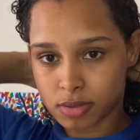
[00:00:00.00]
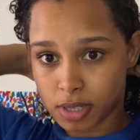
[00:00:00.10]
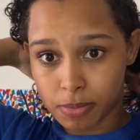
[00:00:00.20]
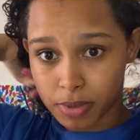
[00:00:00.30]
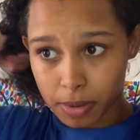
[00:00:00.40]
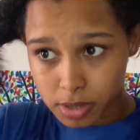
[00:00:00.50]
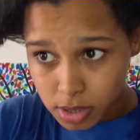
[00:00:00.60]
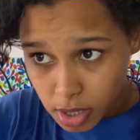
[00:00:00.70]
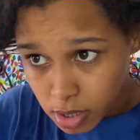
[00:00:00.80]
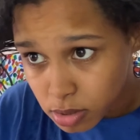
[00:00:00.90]
I'm probably just
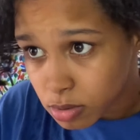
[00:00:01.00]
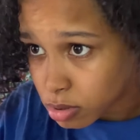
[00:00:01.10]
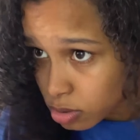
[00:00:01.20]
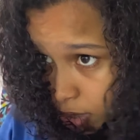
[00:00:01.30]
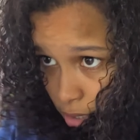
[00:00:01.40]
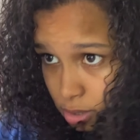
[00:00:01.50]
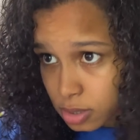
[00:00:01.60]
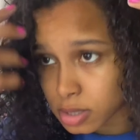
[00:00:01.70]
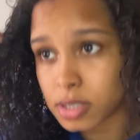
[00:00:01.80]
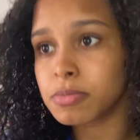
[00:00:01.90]
gonna do 2 sections
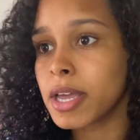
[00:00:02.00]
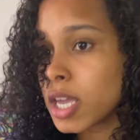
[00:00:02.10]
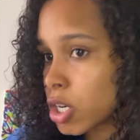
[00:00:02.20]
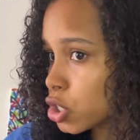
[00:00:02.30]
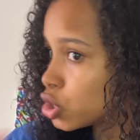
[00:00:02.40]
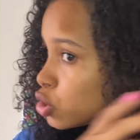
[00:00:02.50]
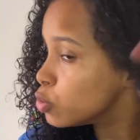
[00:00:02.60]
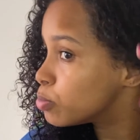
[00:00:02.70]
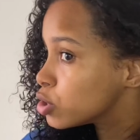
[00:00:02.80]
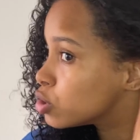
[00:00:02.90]
because my hair is
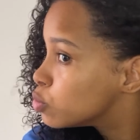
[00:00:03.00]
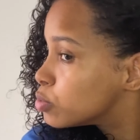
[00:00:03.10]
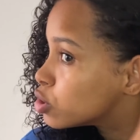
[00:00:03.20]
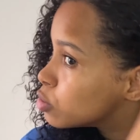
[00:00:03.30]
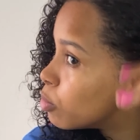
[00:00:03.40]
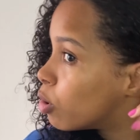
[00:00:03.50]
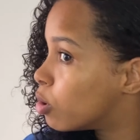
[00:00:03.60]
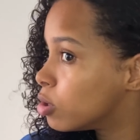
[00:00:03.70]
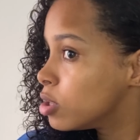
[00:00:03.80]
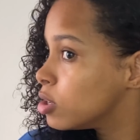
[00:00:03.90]
super small,
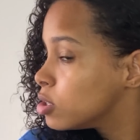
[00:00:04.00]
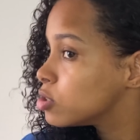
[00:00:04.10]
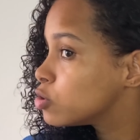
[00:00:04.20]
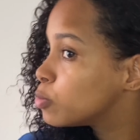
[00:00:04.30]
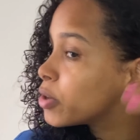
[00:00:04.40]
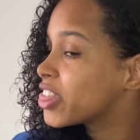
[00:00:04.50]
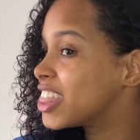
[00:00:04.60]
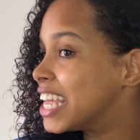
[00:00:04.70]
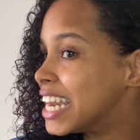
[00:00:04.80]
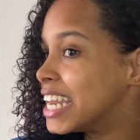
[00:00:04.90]
super
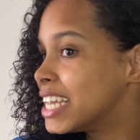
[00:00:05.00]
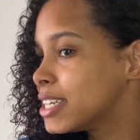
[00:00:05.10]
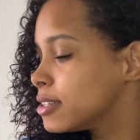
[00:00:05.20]
thin.